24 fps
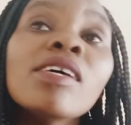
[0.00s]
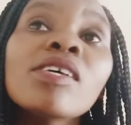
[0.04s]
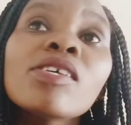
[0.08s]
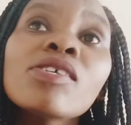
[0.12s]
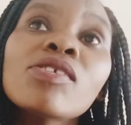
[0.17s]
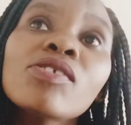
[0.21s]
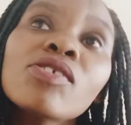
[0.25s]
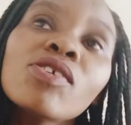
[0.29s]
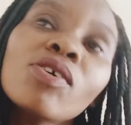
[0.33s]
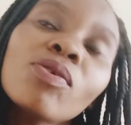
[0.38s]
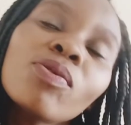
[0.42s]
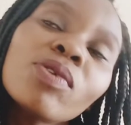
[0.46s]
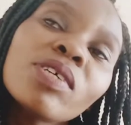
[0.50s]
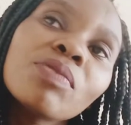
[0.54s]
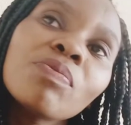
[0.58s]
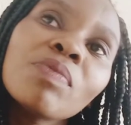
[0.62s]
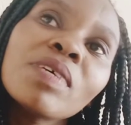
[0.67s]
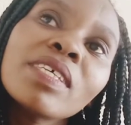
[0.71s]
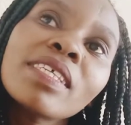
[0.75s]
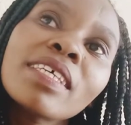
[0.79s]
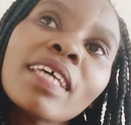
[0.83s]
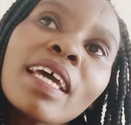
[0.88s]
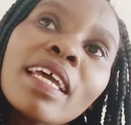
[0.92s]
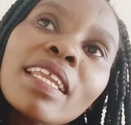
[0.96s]
so what
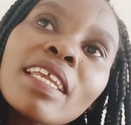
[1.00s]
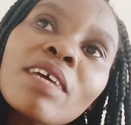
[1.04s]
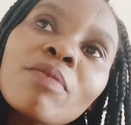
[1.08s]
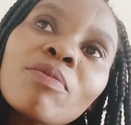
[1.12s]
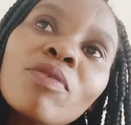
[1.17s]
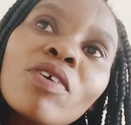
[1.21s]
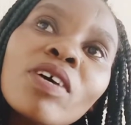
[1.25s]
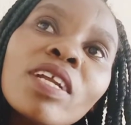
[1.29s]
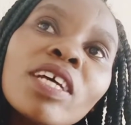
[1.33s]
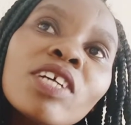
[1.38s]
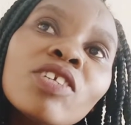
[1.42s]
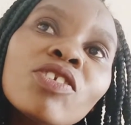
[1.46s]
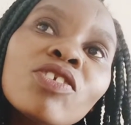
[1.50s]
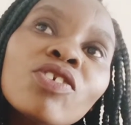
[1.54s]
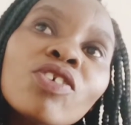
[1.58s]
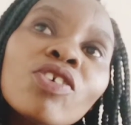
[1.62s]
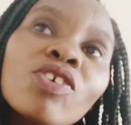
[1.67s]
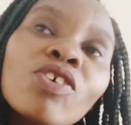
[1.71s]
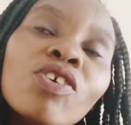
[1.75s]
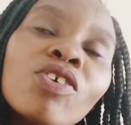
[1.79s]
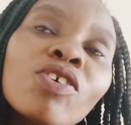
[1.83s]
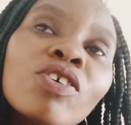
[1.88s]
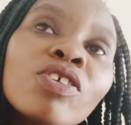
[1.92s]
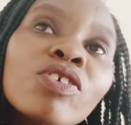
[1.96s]
basically I'm gonna
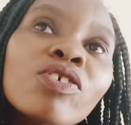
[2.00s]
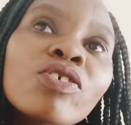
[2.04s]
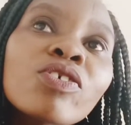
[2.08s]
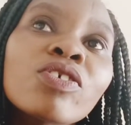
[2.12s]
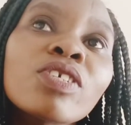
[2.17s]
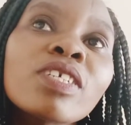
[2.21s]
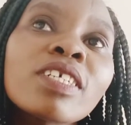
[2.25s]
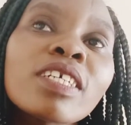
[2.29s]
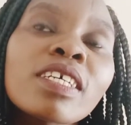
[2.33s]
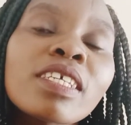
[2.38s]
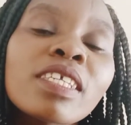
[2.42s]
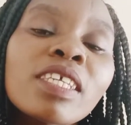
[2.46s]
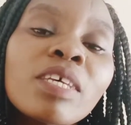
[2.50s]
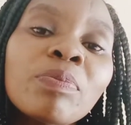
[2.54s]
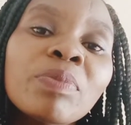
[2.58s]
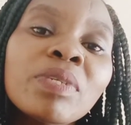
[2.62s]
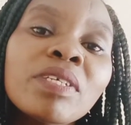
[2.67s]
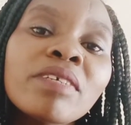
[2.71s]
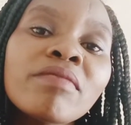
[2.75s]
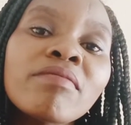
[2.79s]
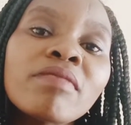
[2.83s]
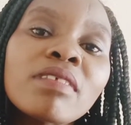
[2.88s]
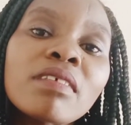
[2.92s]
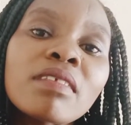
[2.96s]
talk on
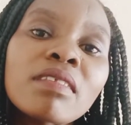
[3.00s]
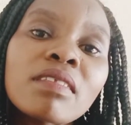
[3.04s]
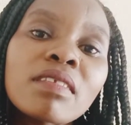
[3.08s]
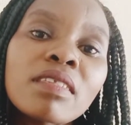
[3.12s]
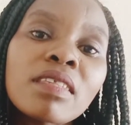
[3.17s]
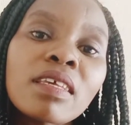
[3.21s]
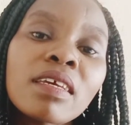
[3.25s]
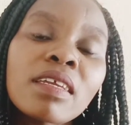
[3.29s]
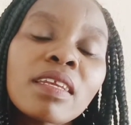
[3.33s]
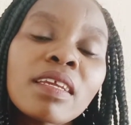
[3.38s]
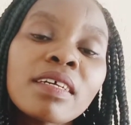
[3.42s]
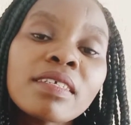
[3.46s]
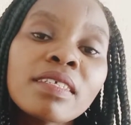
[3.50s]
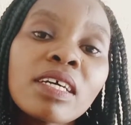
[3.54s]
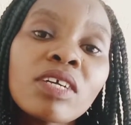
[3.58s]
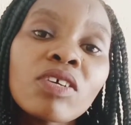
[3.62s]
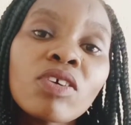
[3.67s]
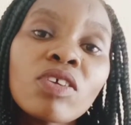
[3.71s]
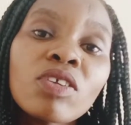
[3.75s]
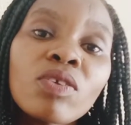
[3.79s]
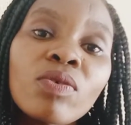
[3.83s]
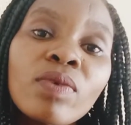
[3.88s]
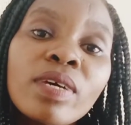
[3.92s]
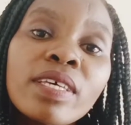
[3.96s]
contraceptives, it's the
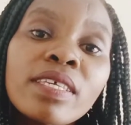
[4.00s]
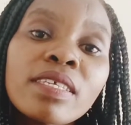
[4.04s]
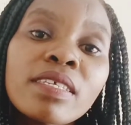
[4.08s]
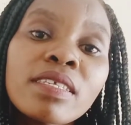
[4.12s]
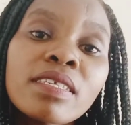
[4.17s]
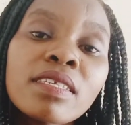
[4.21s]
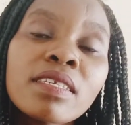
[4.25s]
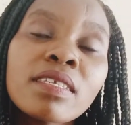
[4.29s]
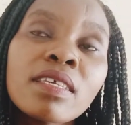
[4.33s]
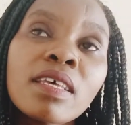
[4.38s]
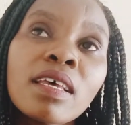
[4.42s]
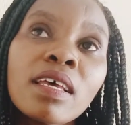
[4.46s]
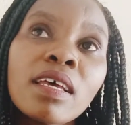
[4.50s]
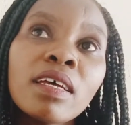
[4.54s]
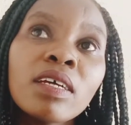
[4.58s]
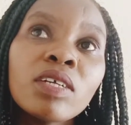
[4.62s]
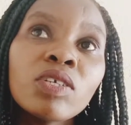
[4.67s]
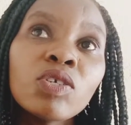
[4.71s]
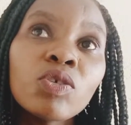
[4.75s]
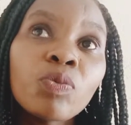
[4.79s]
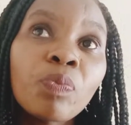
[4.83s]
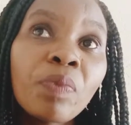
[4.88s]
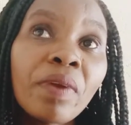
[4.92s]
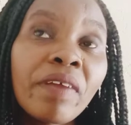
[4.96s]
natural ways
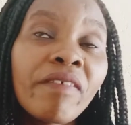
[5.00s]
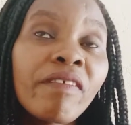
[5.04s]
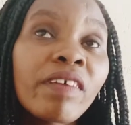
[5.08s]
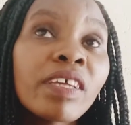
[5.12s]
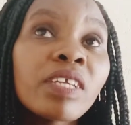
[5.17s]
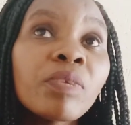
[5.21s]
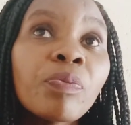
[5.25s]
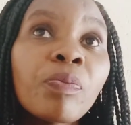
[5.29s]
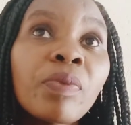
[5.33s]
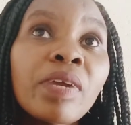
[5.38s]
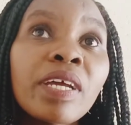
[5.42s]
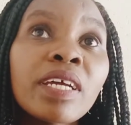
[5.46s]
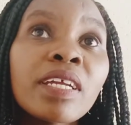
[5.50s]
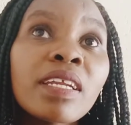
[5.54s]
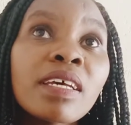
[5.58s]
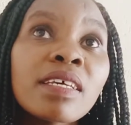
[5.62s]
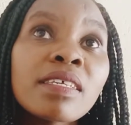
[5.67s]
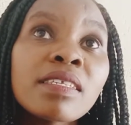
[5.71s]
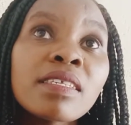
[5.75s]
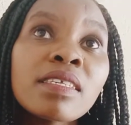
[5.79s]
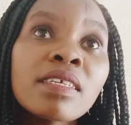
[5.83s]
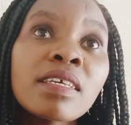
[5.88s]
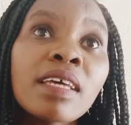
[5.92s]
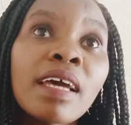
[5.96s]
to prevent
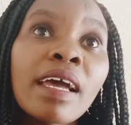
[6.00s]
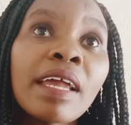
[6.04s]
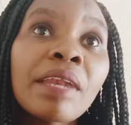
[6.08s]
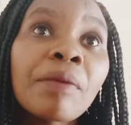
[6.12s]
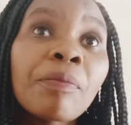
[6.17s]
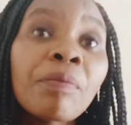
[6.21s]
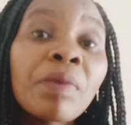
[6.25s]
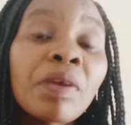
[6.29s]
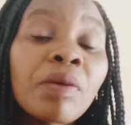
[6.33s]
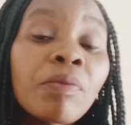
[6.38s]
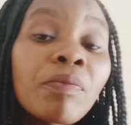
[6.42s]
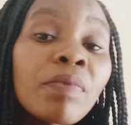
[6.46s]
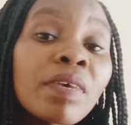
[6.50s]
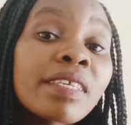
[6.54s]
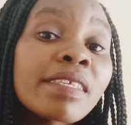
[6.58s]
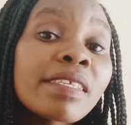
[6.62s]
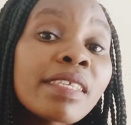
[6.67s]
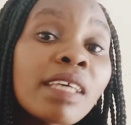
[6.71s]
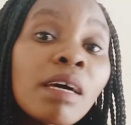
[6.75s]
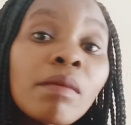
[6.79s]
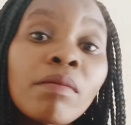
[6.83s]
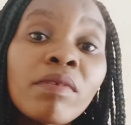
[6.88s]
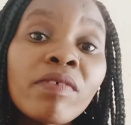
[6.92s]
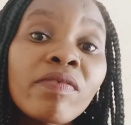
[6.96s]
pregnancy and maybe
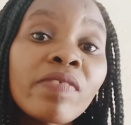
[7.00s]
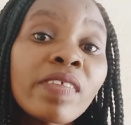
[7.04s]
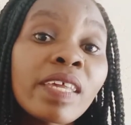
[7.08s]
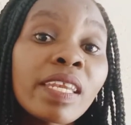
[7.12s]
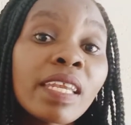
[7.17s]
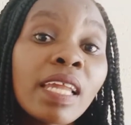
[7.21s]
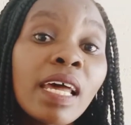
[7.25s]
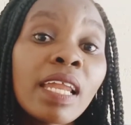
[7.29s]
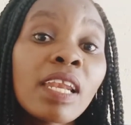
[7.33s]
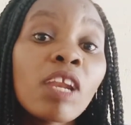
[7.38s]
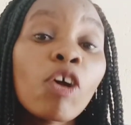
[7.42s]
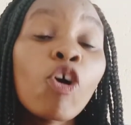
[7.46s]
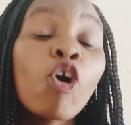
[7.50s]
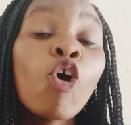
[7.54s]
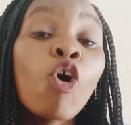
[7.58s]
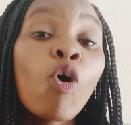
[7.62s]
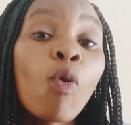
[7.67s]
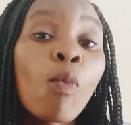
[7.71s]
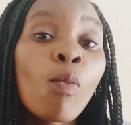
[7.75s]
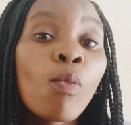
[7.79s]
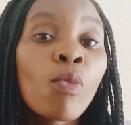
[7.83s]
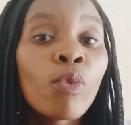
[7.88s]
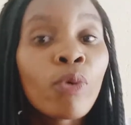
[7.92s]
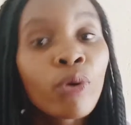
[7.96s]
some of the
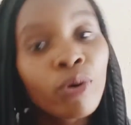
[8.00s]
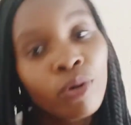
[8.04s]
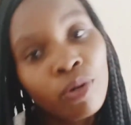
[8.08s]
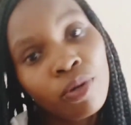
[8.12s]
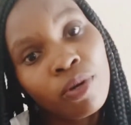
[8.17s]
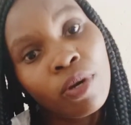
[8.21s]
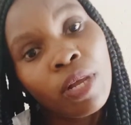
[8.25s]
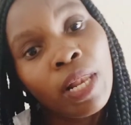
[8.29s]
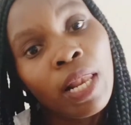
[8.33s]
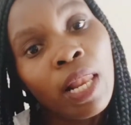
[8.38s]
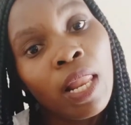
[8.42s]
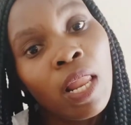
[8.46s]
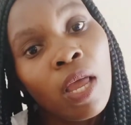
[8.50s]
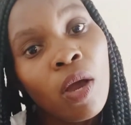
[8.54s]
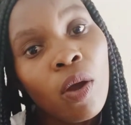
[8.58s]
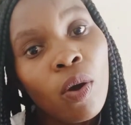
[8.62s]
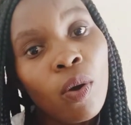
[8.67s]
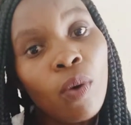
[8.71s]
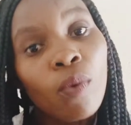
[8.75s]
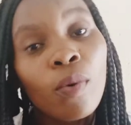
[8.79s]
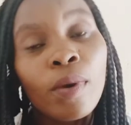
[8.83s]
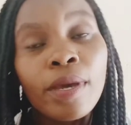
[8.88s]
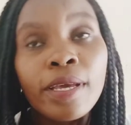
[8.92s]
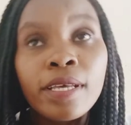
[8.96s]
non-hormonal
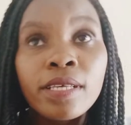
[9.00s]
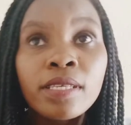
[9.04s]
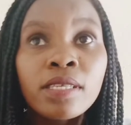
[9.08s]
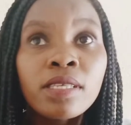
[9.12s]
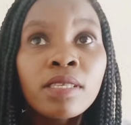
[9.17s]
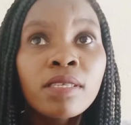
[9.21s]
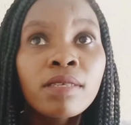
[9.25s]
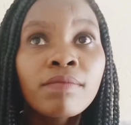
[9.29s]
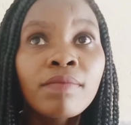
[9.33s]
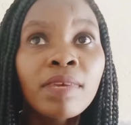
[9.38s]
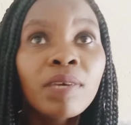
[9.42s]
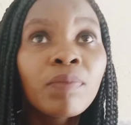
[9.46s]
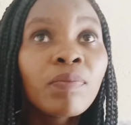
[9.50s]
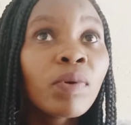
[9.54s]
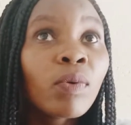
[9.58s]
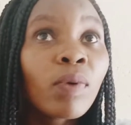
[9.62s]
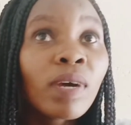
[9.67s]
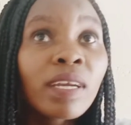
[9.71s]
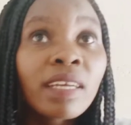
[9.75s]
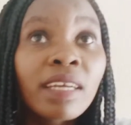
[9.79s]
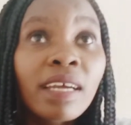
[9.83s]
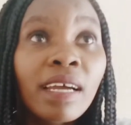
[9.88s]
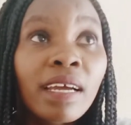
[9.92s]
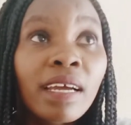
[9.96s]
ways maybe one